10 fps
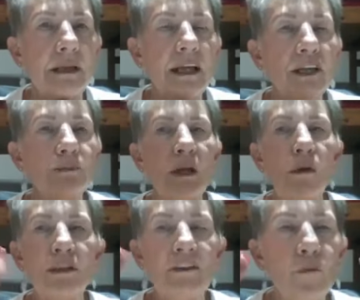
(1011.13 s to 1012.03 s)
It's
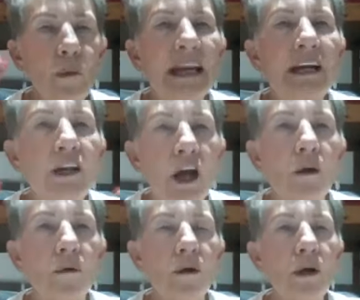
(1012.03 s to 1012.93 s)
because if we
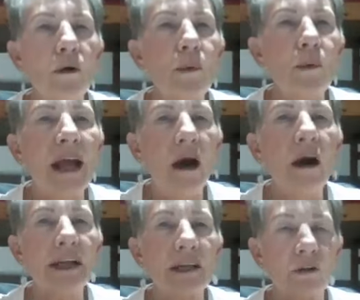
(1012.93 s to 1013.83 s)
know who we
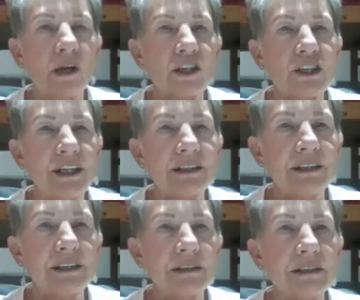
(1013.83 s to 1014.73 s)
are in Christ
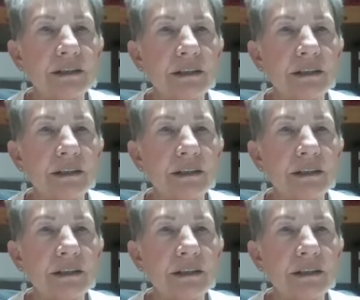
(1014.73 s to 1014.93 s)
Jesus,